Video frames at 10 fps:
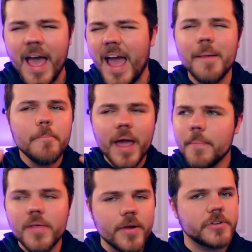And
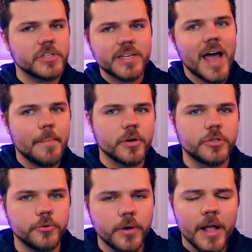maybe there's a time or
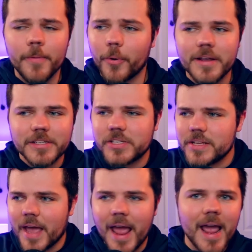two where you see
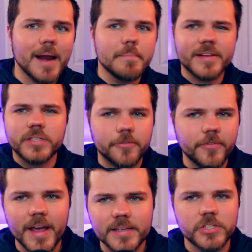the hand miss the
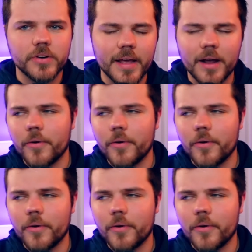face and you're like,